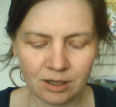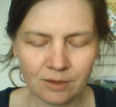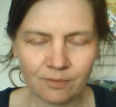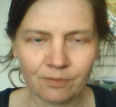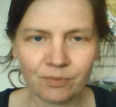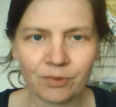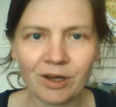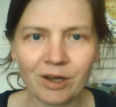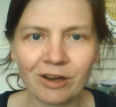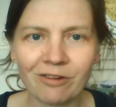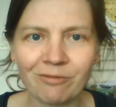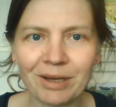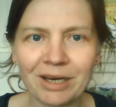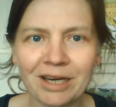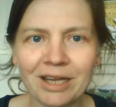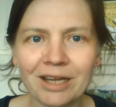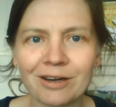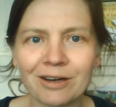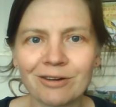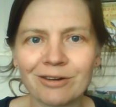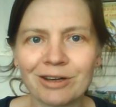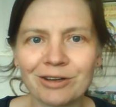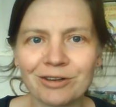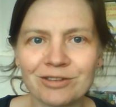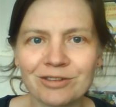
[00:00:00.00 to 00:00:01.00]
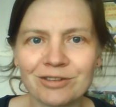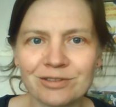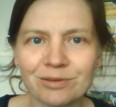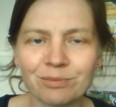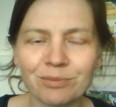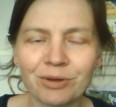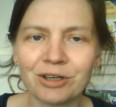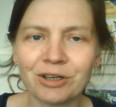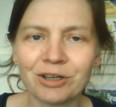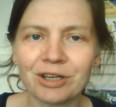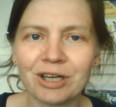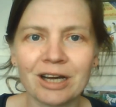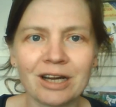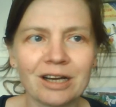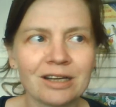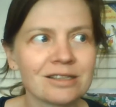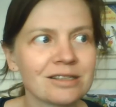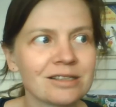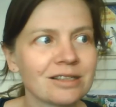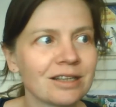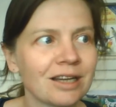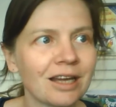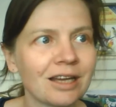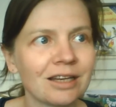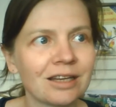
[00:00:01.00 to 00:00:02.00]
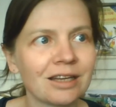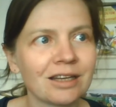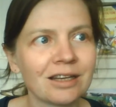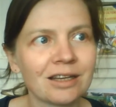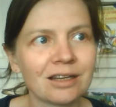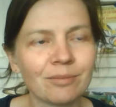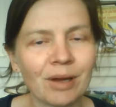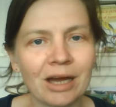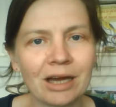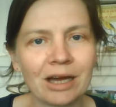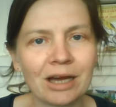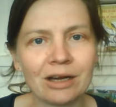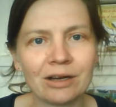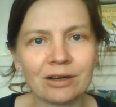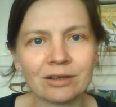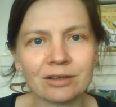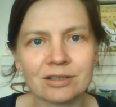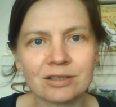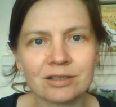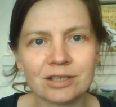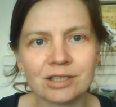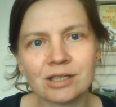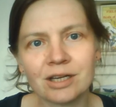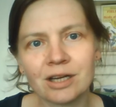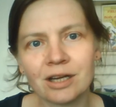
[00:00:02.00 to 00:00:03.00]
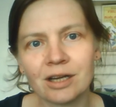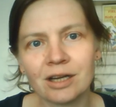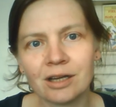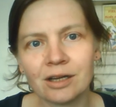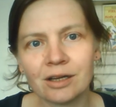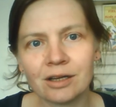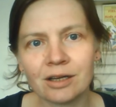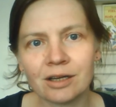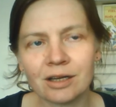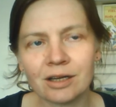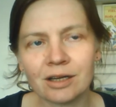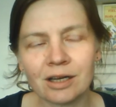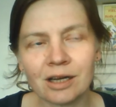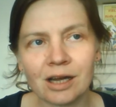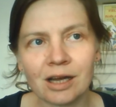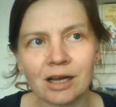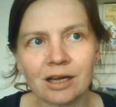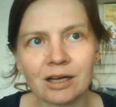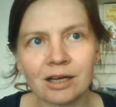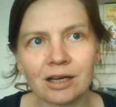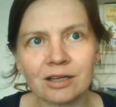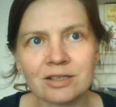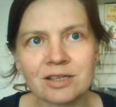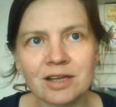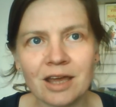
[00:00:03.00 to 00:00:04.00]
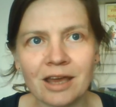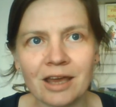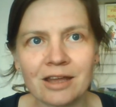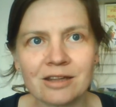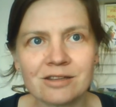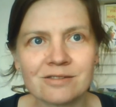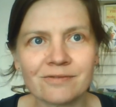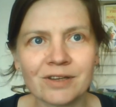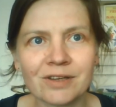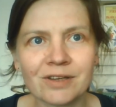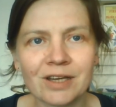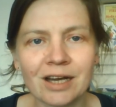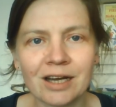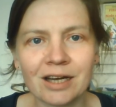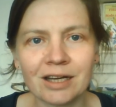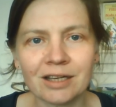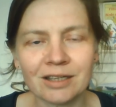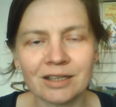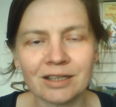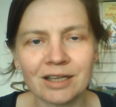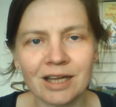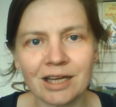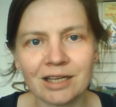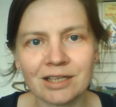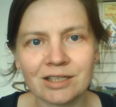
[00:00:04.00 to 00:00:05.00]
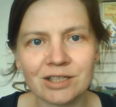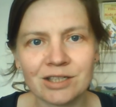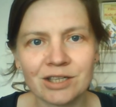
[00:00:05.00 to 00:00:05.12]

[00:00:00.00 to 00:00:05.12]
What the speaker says: I've been hearing on some podcasts lately about skeins of yarn that